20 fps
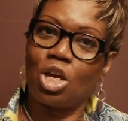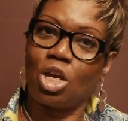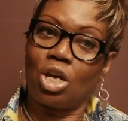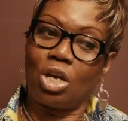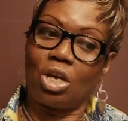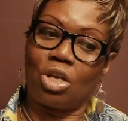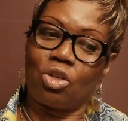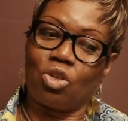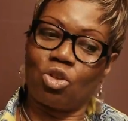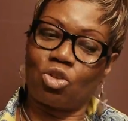
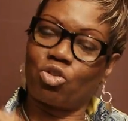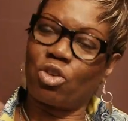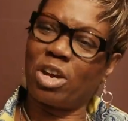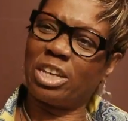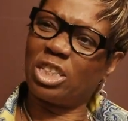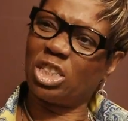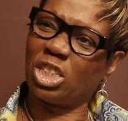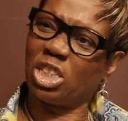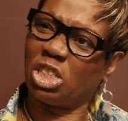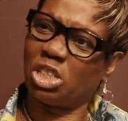you're trying
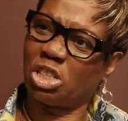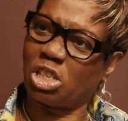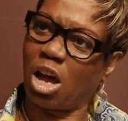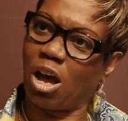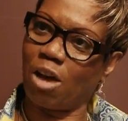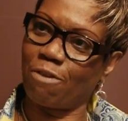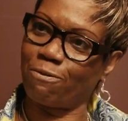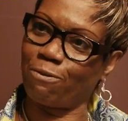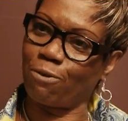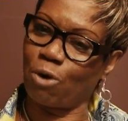to
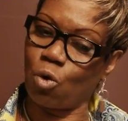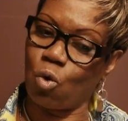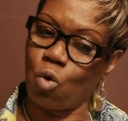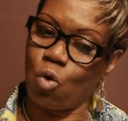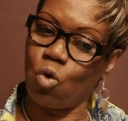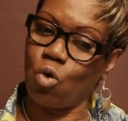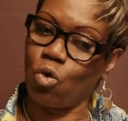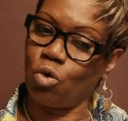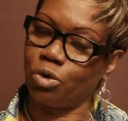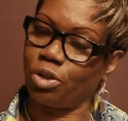stuff
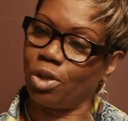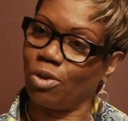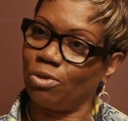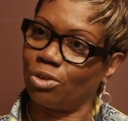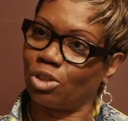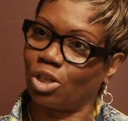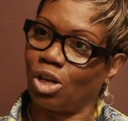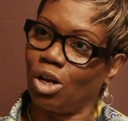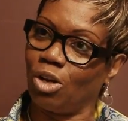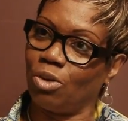all those
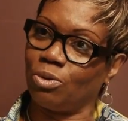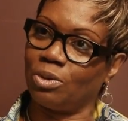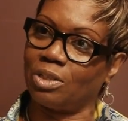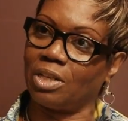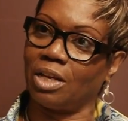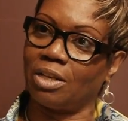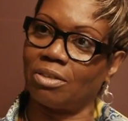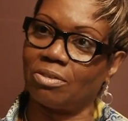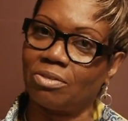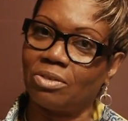clothes
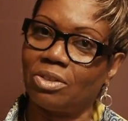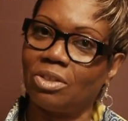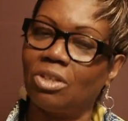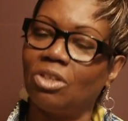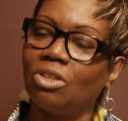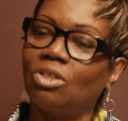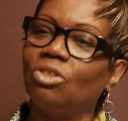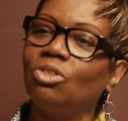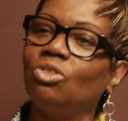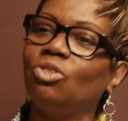in.
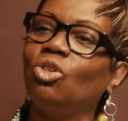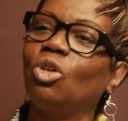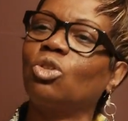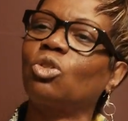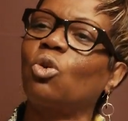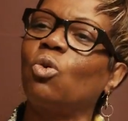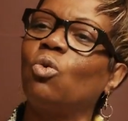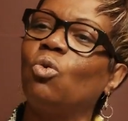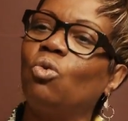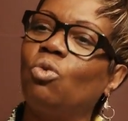Not
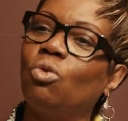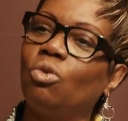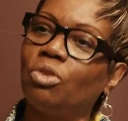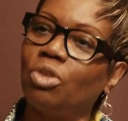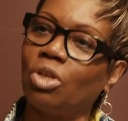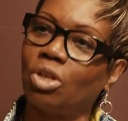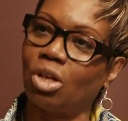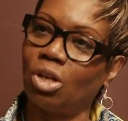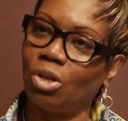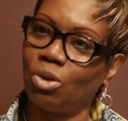all the
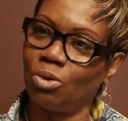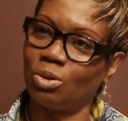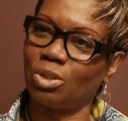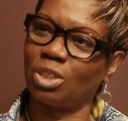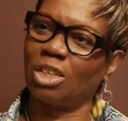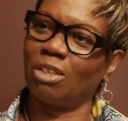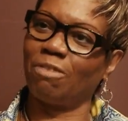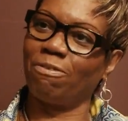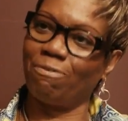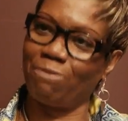clothes
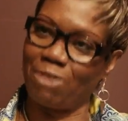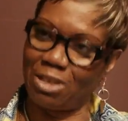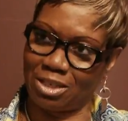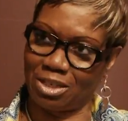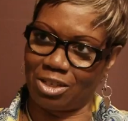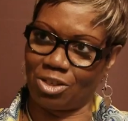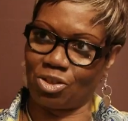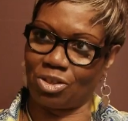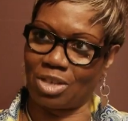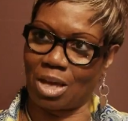could fit
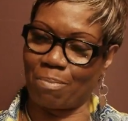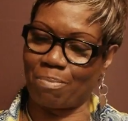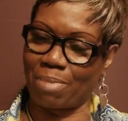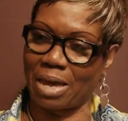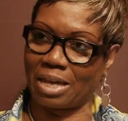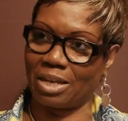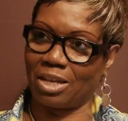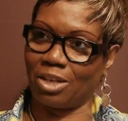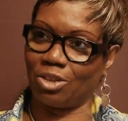into that baggage.